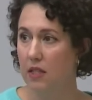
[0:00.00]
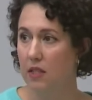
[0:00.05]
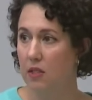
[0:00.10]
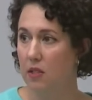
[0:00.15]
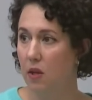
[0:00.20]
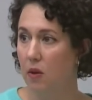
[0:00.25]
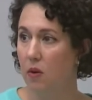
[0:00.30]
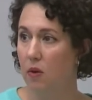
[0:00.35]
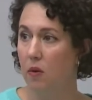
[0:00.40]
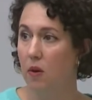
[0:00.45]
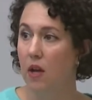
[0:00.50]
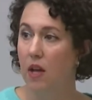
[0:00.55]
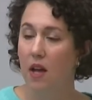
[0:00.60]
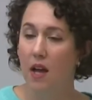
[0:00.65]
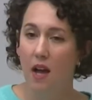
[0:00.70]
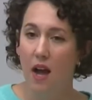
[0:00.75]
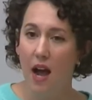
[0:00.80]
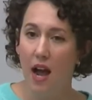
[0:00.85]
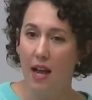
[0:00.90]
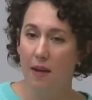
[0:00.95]
So
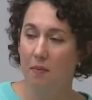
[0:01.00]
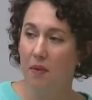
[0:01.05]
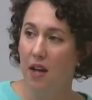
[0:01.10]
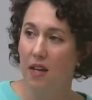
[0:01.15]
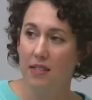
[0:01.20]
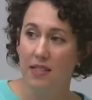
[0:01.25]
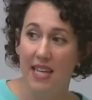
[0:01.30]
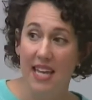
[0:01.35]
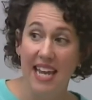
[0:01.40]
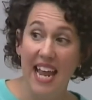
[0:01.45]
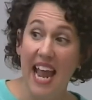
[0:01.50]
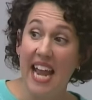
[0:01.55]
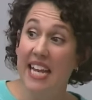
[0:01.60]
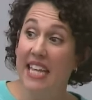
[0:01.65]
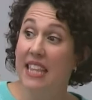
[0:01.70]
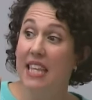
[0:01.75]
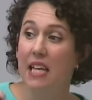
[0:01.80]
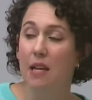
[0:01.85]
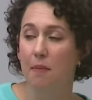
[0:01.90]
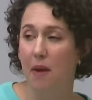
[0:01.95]
I'm not saying
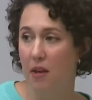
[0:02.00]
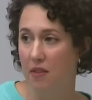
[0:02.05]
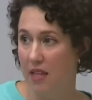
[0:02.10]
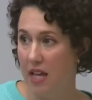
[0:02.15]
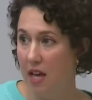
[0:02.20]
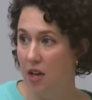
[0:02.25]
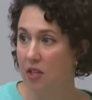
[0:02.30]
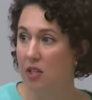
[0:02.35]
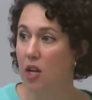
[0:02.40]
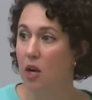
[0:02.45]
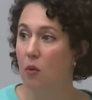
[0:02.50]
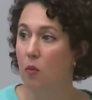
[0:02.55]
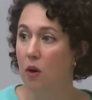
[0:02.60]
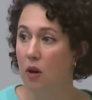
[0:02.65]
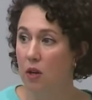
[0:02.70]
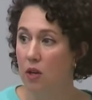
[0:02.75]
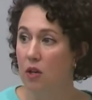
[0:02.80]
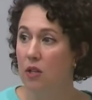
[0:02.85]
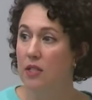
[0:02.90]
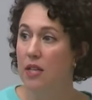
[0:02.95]
anything about the healthcare
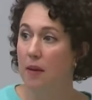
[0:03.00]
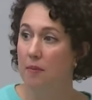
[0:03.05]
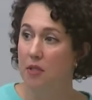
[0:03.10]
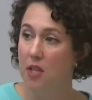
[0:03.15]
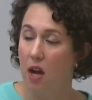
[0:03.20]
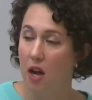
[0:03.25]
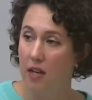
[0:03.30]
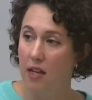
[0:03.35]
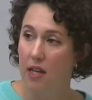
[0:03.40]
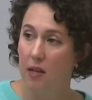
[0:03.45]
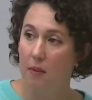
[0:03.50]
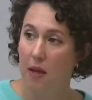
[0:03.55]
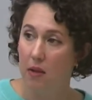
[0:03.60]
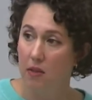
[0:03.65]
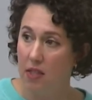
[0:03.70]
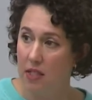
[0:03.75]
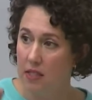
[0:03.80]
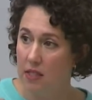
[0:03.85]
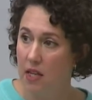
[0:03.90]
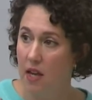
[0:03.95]
workers. I'm talking about
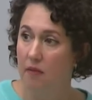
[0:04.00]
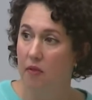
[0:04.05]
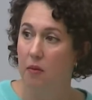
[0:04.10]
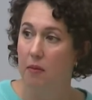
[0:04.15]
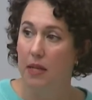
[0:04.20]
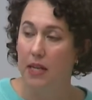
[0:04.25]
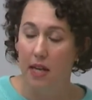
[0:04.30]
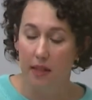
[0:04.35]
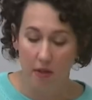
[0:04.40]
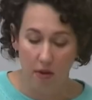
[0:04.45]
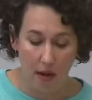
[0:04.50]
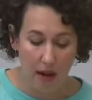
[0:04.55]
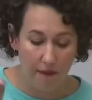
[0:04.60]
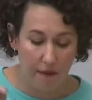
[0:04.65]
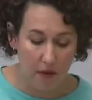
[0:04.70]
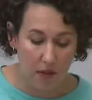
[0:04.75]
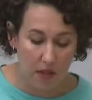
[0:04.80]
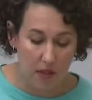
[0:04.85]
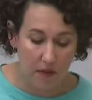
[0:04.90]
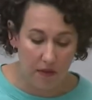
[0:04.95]
this government and their
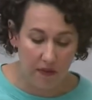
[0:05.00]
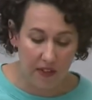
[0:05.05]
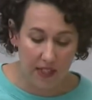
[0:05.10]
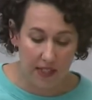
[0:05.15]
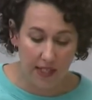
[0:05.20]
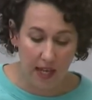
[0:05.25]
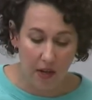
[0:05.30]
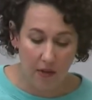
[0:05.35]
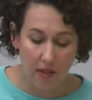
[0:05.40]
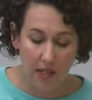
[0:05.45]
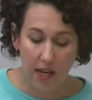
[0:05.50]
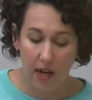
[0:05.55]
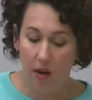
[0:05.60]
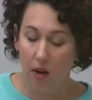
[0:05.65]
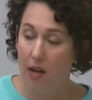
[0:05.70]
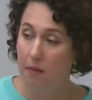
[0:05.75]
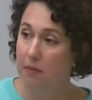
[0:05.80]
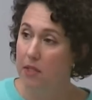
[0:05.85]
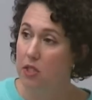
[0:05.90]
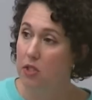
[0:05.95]
efforts to fix
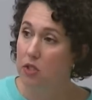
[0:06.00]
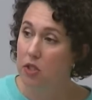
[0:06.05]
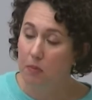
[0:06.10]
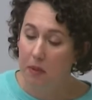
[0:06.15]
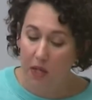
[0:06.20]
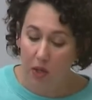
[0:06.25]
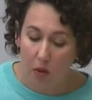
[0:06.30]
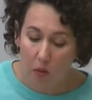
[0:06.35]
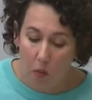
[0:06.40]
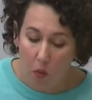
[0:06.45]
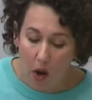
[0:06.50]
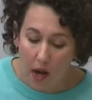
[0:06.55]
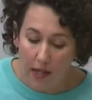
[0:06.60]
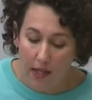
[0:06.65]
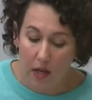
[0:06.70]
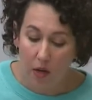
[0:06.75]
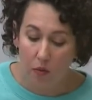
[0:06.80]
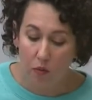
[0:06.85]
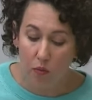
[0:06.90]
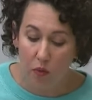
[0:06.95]
healthcare. And Mr. Speaker,
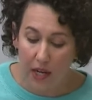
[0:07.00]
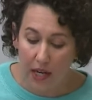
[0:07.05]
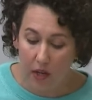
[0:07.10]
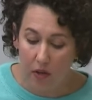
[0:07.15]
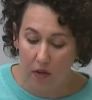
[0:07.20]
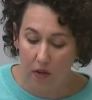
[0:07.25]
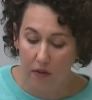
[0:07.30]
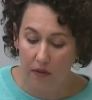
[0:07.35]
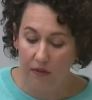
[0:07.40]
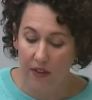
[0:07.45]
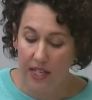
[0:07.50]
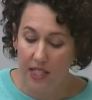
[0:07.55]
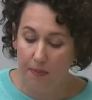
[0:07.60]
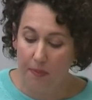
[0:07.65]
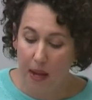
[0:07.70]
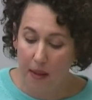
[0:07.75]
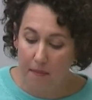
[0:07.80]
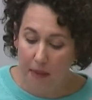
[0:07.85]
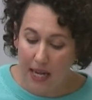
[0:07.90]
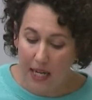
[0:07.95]
one wrinkle faced
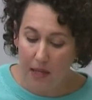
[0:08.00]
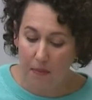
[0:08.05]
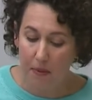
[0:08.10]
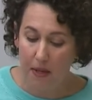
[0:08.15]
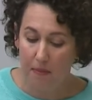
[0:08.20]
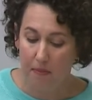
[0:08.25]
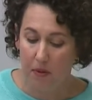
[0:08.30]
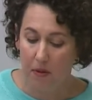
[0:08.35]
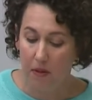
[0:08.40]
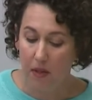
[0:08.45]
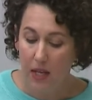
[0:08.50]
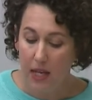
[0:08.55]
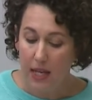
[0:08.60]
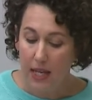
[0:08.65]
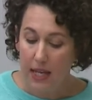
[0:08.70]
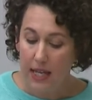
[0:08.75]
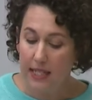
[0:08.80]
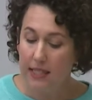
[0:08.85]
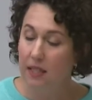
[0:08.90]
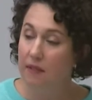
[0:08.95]
by many people
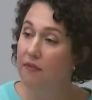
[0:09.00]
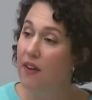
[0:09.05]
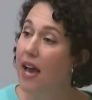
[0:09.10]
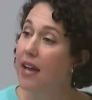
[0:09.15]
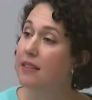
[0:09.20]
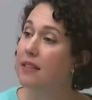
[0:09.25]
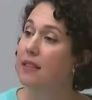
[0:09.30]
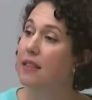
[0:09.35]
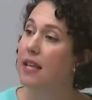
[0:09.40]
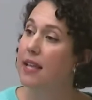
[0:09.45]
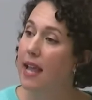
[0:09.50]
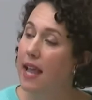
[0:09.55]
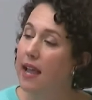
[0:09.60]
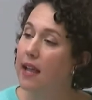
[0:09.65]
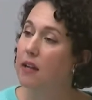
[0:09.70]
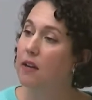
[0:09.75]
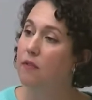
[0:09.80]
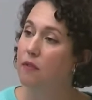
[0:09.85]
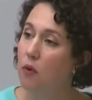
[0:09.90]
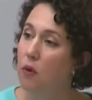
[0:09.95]
is the fact that they
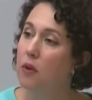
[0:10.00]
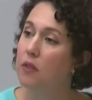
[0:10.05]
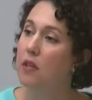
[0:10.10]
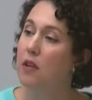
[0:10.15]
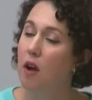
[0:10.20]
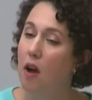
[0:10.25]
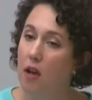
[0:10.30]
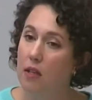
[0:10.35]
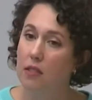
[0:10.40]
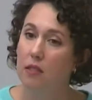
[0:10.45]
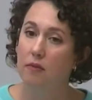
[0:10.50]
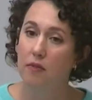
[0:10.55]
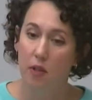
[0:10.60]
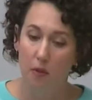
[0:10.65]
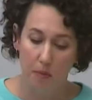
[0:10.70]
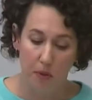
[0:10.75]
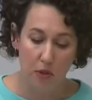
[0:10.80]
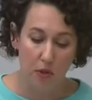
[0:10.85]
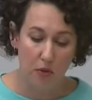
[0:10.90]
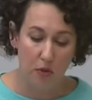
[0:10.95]
can't afford the cost of their
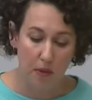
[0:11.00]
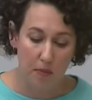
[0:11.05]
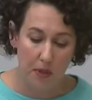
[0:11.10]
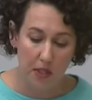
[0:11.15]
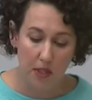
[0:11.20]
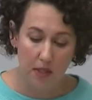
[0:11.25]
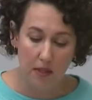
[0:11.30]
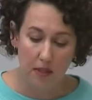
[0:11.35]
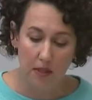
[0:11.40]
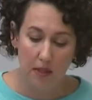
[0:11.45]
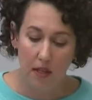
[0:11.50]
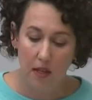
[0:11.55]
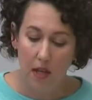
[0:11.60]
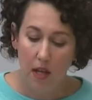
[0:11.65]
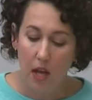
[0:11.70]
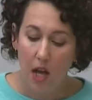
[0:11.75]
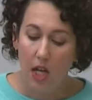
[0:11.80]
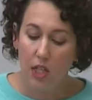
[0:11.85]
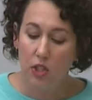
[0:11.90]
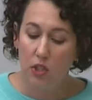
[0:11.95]
prescriptions.
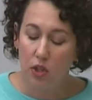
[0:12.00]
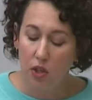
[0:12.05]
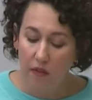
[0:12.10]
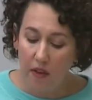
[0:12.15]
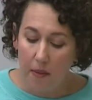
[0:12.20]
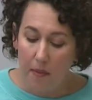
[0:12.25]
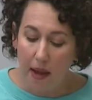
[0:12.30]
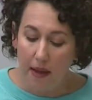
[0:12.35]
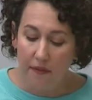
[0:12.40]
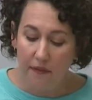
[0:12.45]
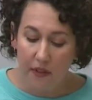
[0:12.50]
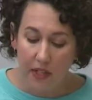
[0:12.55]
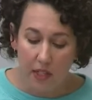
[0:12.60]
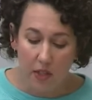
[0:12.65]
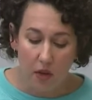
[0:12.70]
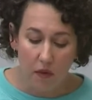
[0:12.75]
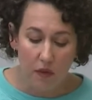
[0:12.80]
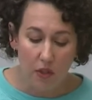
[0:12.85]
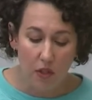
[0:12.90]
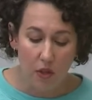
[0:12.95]
A survey by Feed
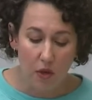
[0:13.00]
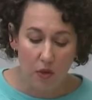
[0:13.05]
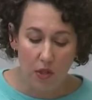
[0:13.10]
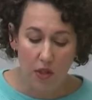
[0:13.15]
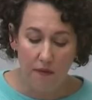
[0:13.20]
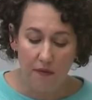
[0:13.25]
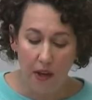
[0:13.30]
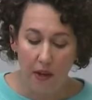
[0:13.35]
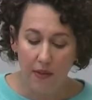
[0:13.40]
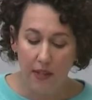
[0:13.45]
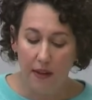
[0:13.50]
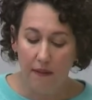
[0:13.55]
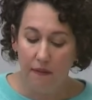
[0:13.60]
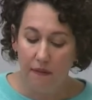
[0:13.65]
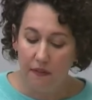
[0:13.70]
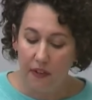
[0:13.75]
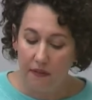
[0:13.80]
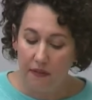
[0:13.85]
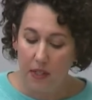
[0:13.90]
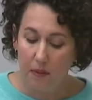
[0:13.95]
Nova Scotia found that
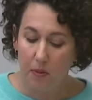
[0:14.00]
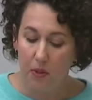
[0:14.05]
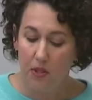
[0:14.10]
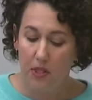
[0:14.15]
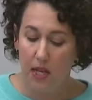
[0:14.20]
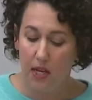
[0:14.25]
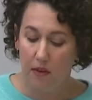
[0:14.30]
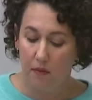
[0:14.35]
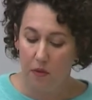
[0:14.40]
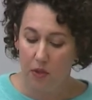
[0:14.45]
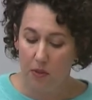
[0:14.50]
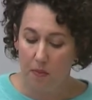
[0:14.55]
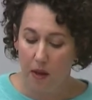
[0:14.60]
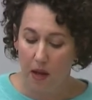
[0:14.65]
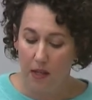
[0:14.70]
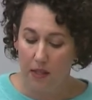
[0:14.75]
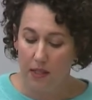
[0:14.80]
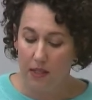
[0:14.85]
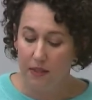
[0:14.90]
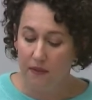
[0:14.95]
50% of
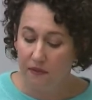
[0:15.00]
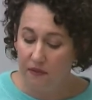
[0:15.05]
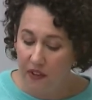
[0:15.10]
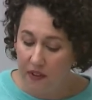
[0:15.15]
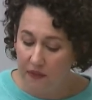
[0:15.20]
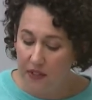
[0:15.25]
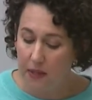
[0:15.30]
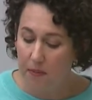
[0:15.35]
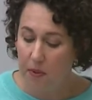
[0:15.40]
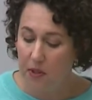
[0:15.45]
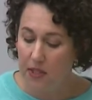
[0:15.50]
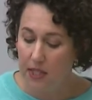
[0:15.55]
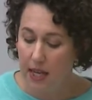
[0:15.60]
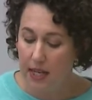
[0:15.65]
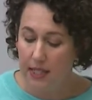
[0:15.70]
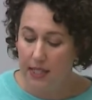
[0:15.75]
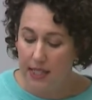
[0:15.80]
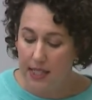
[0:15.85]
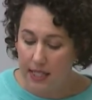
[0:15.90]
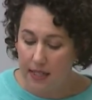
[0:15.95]
respondents,
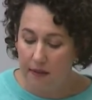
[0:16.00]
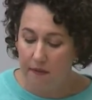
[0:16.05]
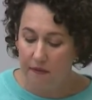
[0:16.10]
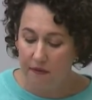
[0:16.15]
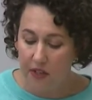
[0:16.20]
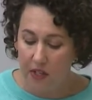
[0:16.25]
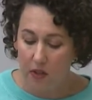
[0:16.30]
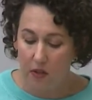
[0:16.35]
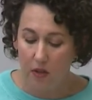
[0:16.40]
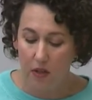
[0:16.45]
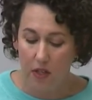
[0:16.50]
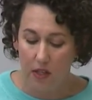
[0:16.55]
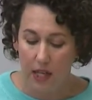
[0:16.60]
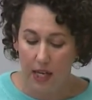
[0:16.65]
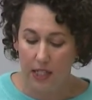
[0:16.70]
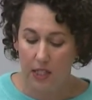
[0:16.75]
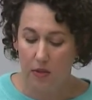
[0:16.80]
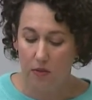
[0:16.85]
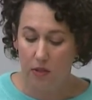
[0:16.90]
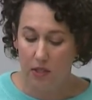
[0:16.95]
50%, didn't fill or
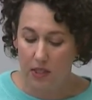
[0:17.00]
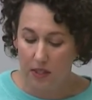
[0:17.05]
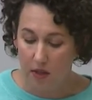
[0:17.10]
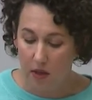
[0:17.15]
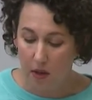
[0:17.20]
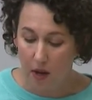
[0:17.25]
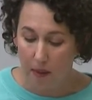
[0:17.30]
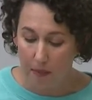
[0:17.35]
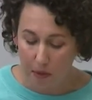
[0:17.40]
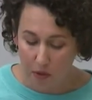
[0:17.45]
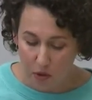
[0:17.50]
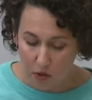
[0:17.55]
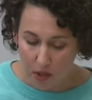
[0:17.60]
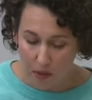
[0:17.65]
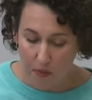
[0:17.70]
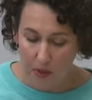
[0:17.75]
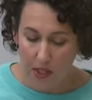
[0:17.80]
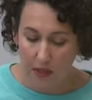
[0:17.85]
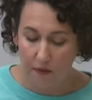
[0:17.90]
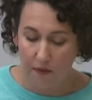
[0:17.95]
collect a
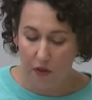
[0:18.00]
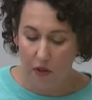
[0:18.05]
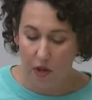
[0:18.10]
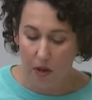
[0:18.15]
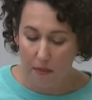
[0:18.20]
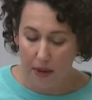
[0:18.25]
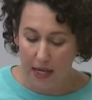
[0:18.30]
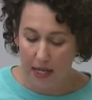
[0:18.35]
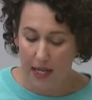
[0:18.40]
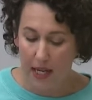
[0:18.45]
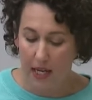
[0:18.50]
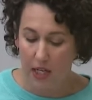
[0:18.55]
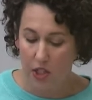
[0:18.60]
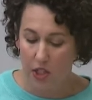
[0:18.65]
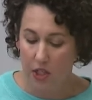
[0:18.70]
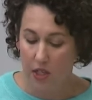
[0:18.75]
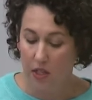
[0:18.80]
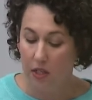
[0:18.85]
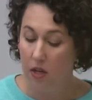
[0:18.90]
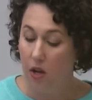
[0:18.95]
prescription for their
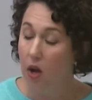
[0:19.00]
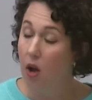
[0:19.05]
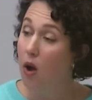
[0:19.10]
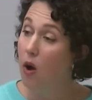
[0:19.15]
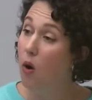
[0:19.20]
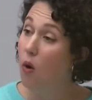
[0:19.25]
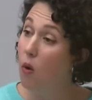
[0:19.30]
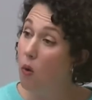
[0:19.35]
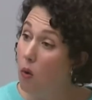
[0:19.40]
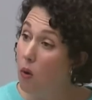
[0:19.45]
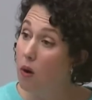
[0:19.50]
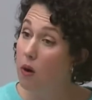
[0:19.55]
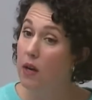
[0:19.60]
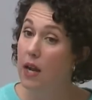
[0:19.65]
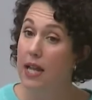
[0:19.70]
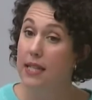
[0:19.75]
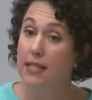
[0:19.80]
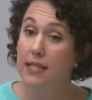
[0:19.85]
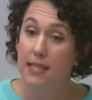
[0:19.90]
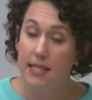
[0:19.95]
medication, or
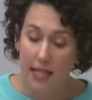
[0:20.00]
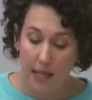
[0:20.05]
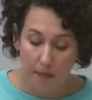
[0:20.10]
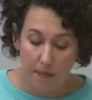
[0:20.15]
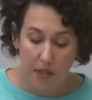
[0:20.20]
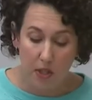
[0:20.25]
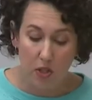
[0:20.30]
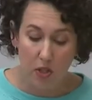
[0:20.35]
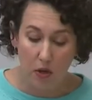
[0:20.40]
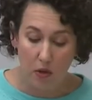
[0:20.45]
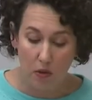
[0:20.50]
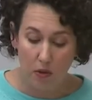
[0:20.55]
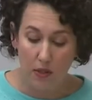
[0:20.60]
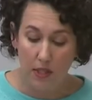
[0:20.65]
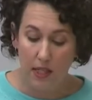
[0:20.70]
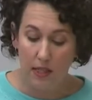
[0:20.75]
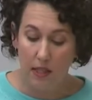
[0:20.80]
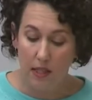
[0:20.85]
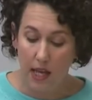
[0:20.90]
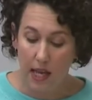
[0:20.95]
had skipped a dose
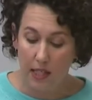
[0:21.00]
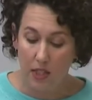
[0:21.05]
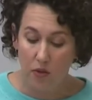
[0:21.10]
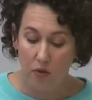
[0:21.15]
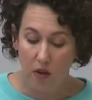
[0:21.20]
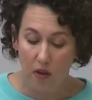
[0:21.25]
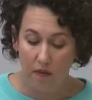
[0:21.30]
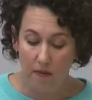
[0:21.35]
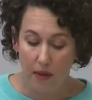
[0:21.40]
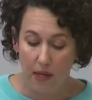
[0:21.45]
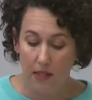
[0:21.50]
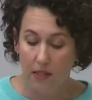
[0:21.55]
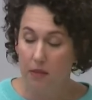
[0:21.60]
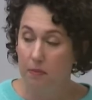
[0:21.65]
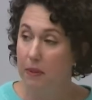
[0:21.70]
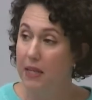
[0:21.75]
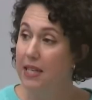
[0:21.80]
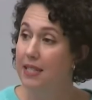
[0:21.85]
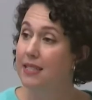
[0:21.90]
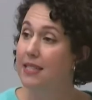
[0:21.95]
in the last 12 months
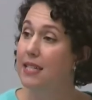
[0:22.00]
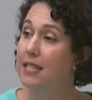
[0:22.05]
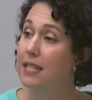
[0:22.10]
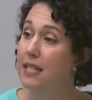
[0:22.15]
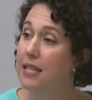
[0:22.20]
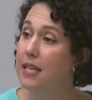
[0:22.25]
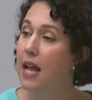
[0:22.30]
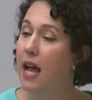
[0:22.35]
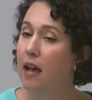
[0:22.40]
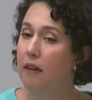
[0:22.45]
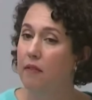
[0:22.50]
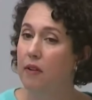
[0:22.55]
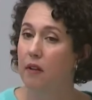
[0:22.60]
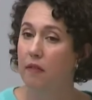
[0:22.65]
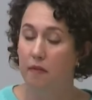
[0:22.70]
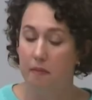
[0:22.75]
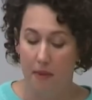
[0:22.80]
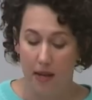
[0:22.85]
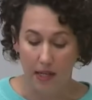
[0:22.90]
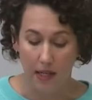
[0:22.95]
because they didn't have
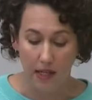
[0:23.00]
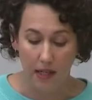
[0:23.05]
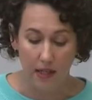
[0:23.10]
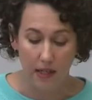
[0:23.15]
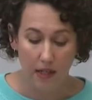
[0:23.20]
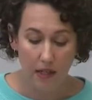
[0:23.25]
enough money.